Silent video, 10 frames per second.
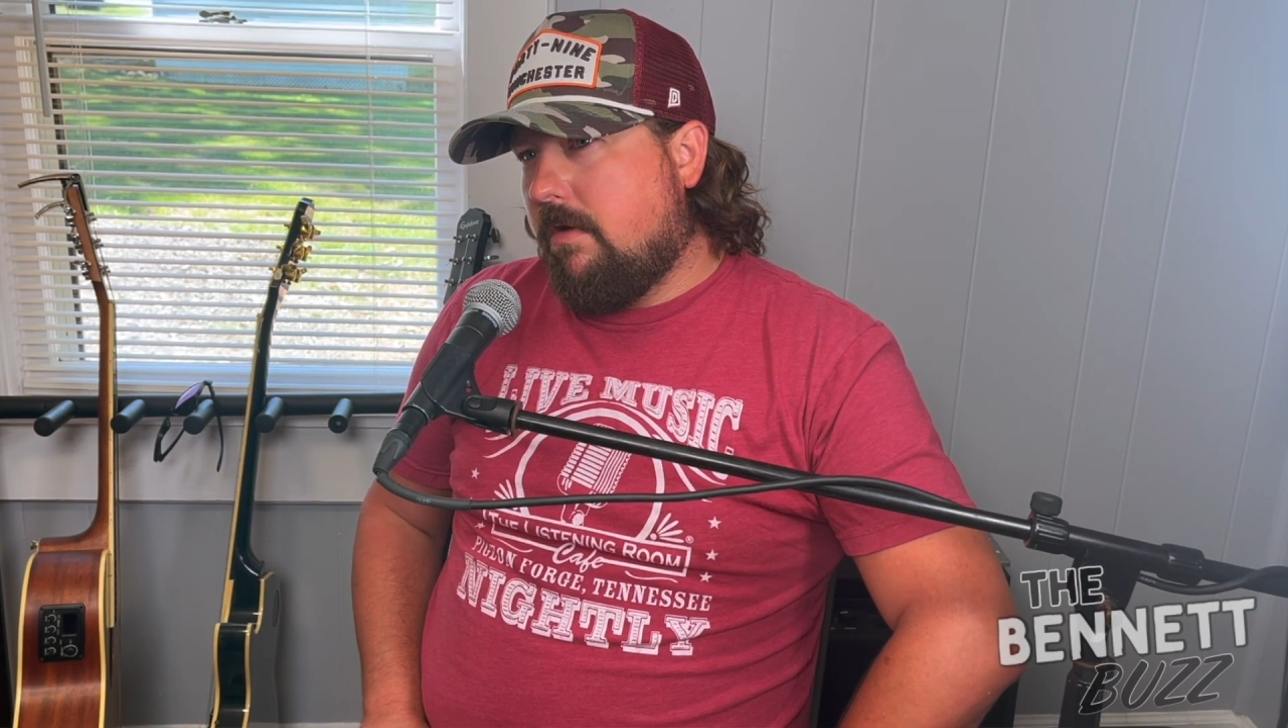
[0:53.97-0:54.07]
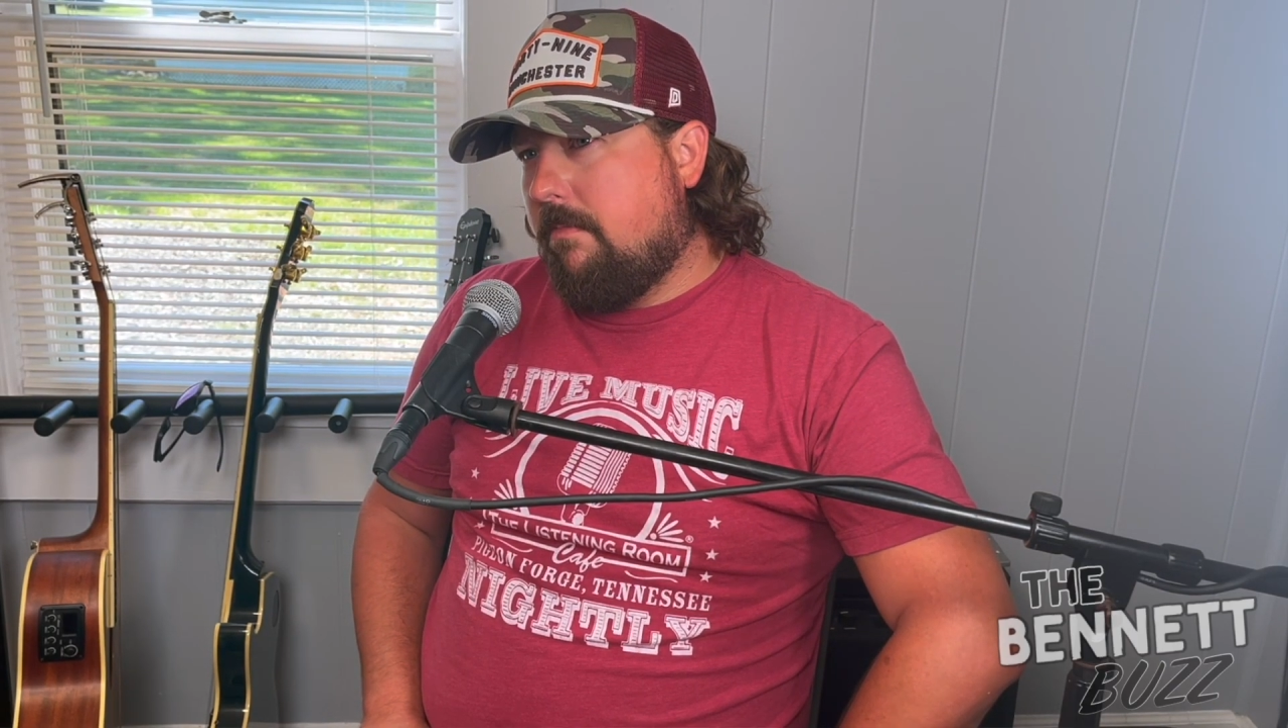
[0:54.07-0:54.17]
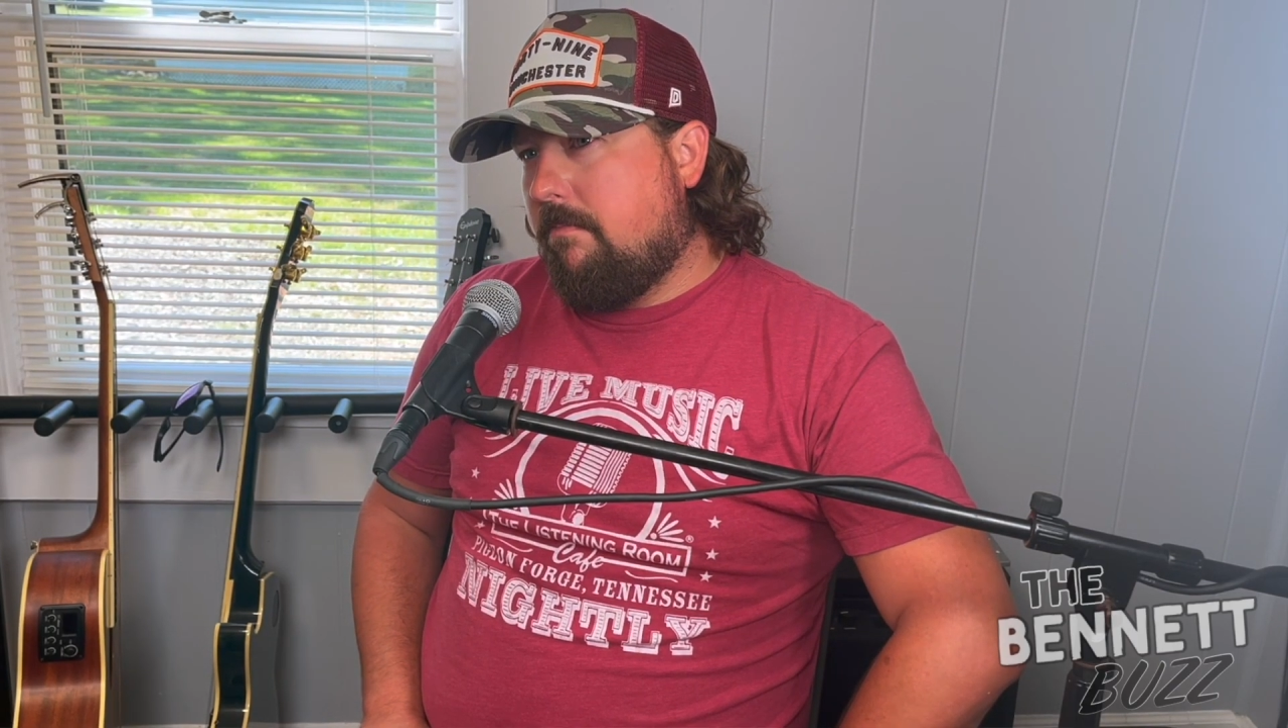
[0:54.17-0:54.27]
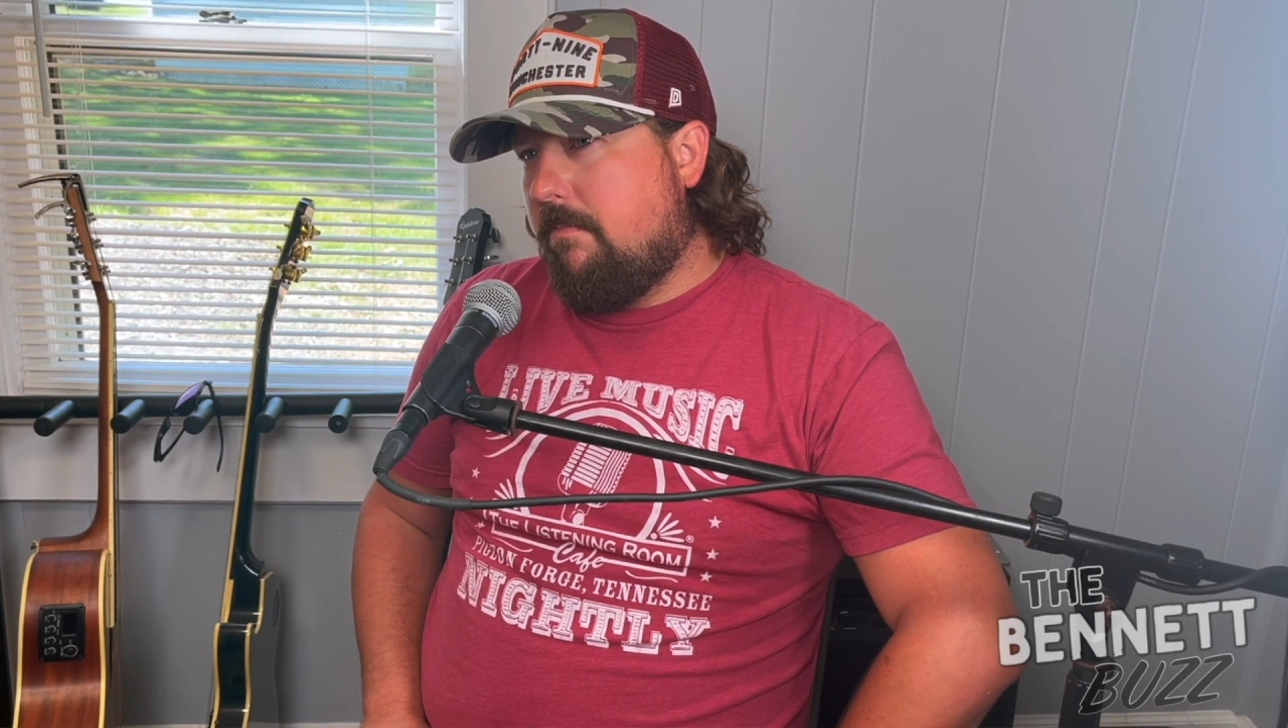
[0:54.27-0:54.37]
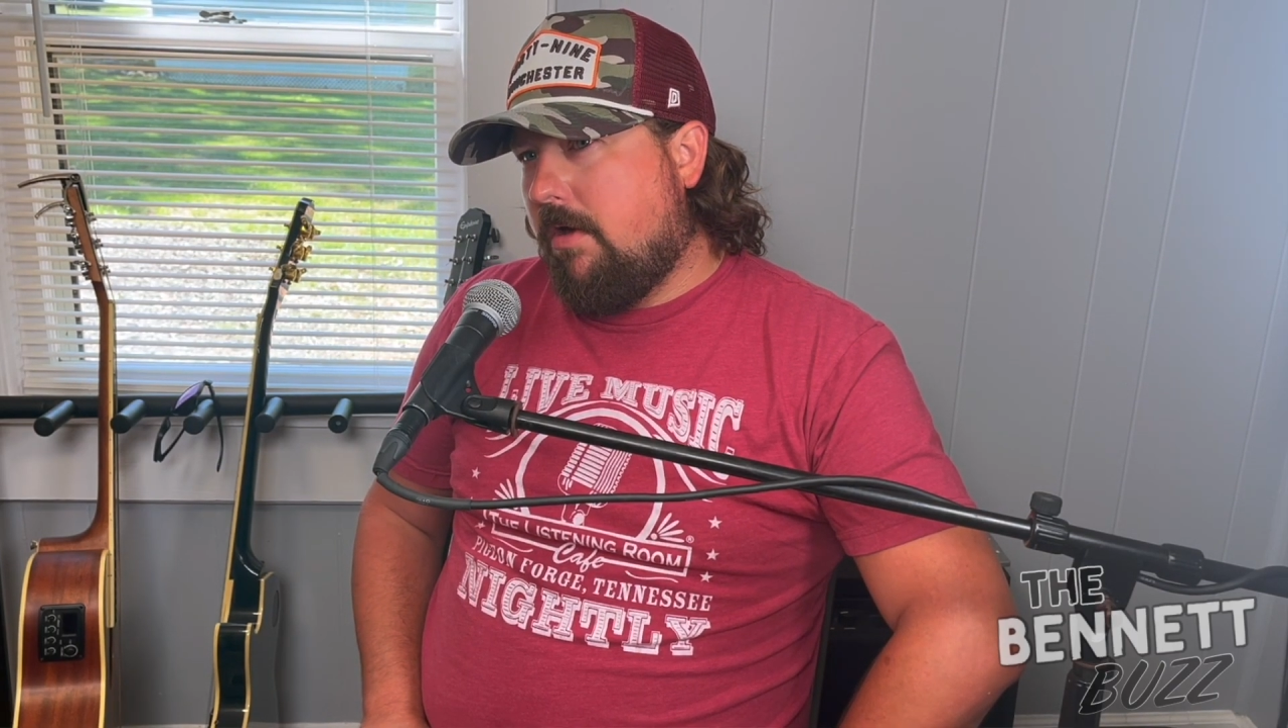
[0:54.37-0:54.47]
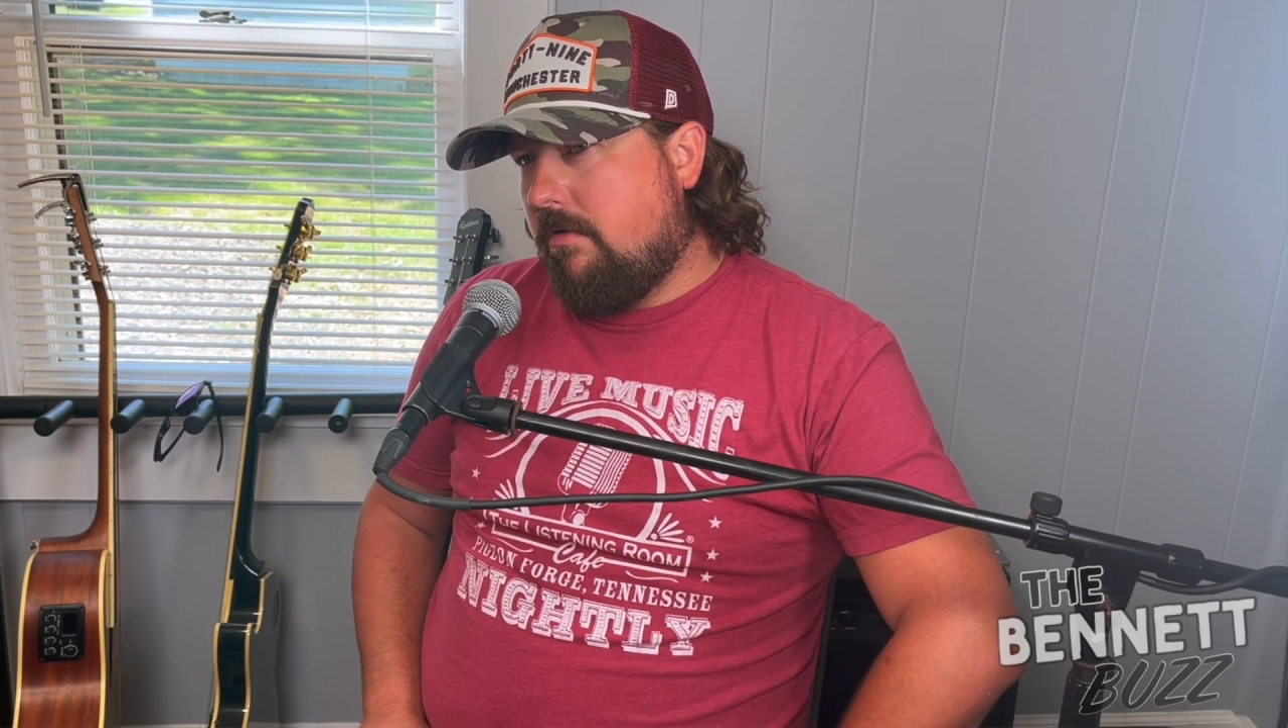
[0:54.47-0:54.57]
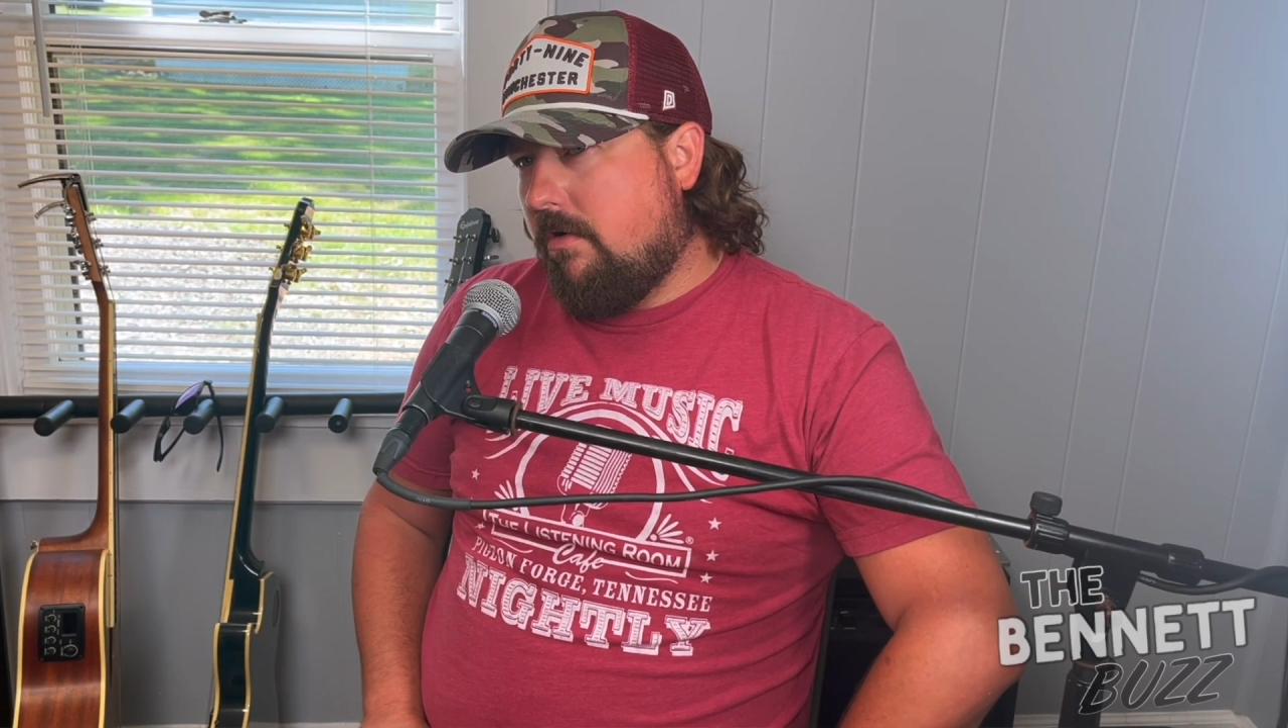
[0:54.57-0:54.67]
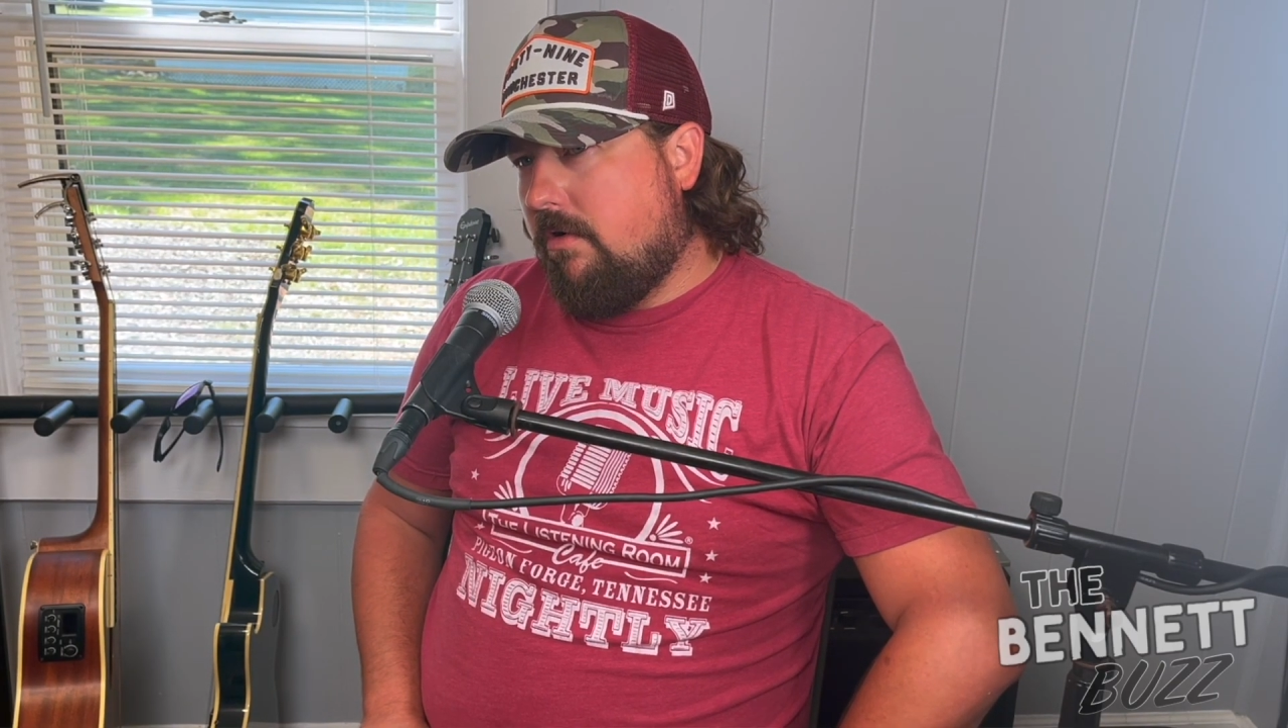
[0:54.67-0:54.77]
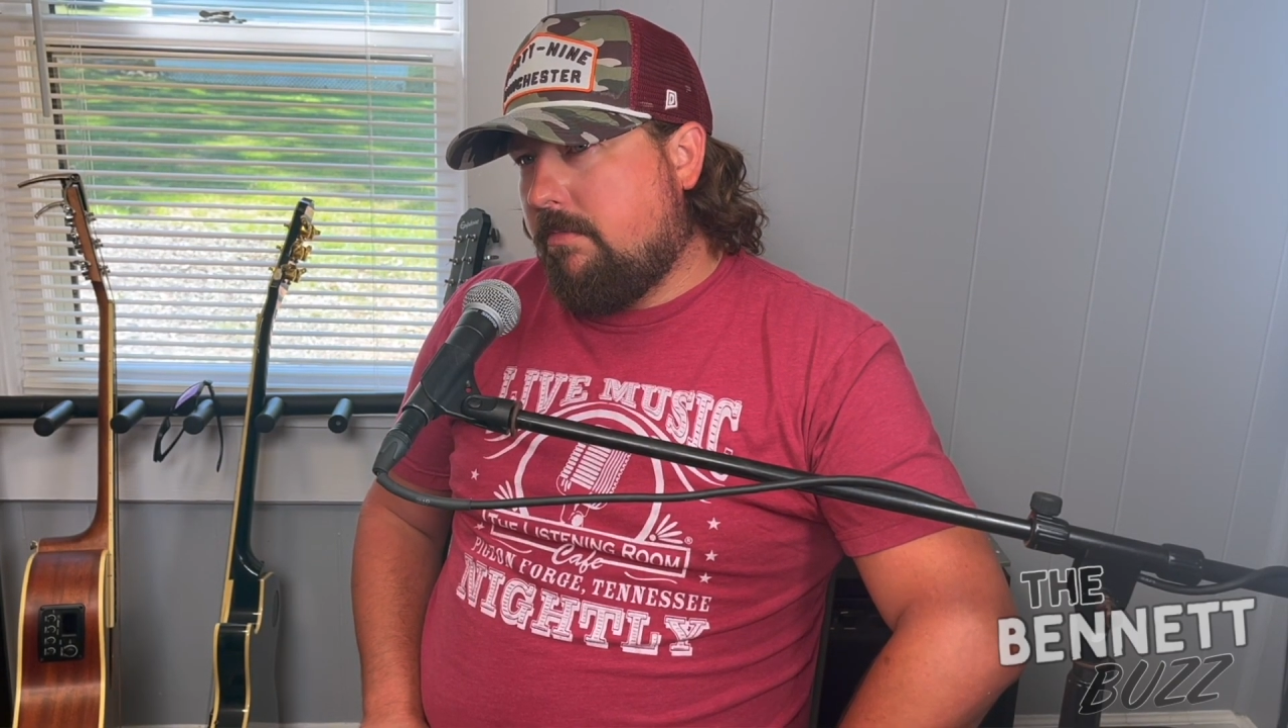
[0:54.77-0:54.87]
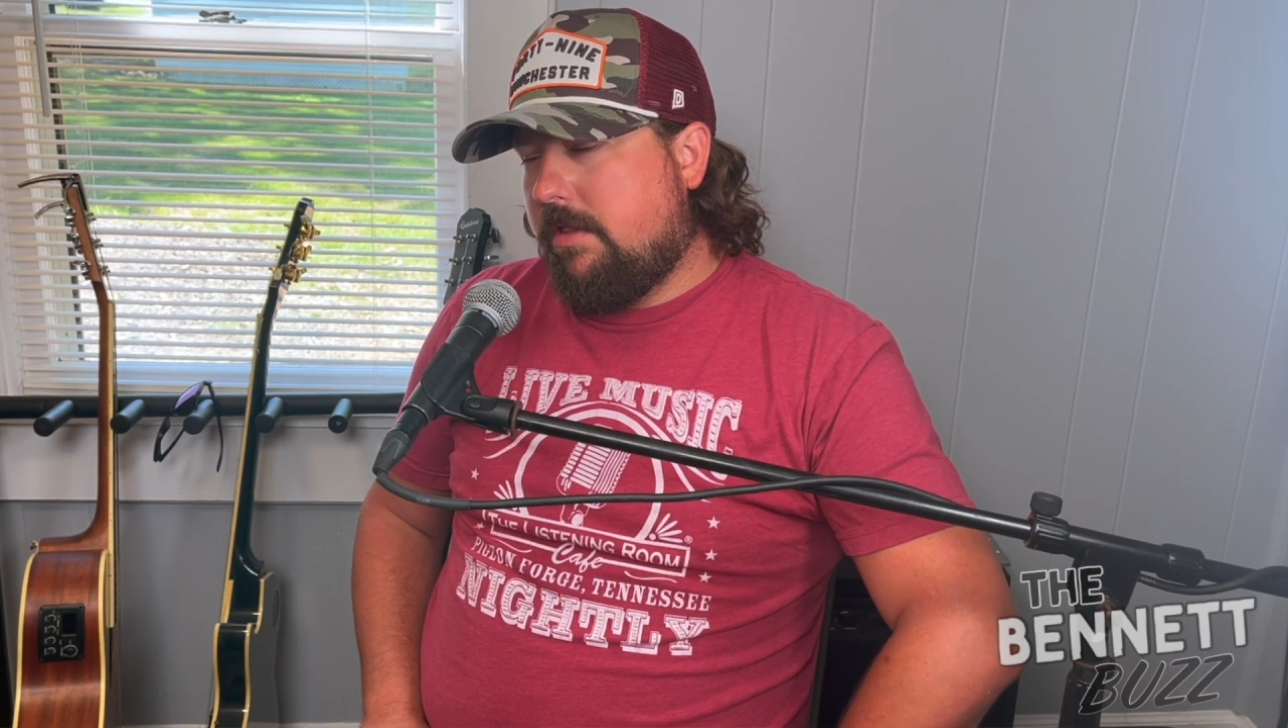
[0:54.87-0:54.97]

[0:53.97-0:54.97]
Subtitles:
motorhome,